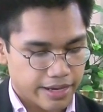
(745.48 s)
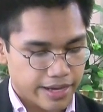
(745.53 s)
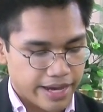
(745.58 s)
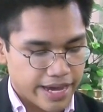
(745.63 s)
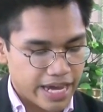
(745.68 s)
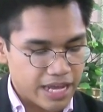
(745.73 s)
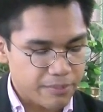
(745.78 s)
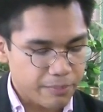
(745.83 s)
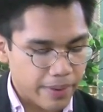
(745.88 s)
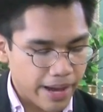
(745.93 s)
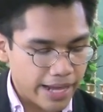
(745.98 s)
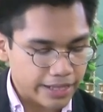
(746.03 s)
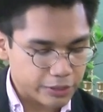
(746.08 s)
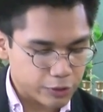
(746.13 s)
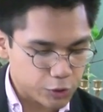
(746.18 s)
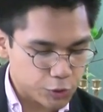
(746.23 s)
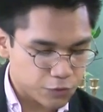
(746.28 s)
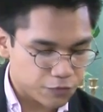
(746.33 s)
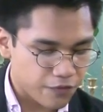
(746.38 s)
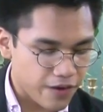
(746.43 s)
In
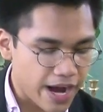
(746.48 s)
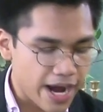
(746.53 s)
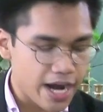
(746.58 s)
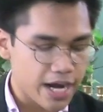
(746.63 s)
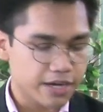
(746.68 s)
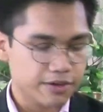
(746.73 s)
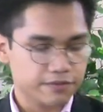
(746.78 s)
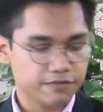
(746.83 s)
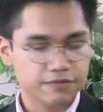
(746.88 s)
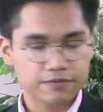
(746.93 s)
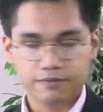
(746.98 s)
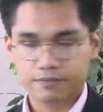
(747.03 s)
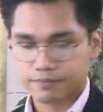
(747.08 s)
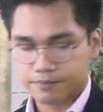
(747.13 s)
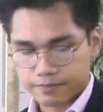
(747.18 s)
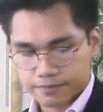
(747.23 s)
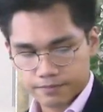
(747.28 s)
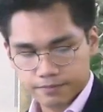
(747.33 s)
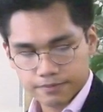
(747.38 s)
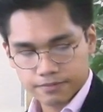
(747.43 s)
Matthew 5,
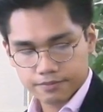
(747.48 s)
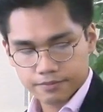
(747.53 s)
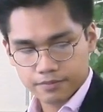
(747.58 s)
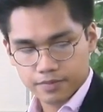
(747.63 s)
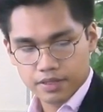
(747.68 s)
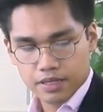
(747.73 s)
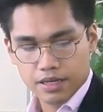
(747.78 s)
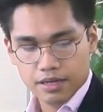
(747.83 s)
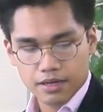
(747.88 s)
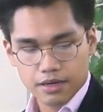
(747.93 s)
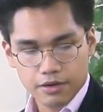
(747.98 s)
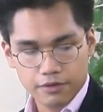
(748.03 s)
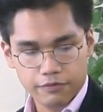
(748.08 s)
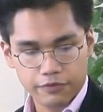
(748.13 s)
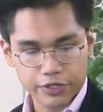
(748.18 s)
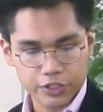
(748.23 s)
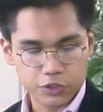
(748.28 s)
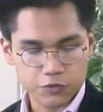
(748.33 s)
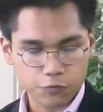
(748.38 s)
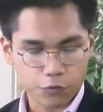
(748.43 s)

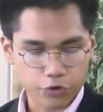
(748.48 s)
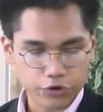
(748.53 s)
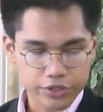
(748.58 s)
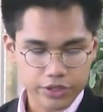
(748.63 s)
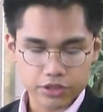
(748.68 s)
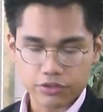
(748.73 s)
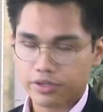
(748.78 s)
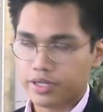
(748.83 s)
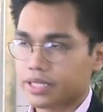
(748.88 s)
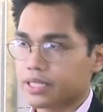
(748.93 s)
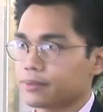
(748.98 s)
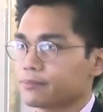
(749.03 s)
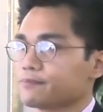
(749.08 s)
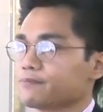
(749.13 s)
verse 43,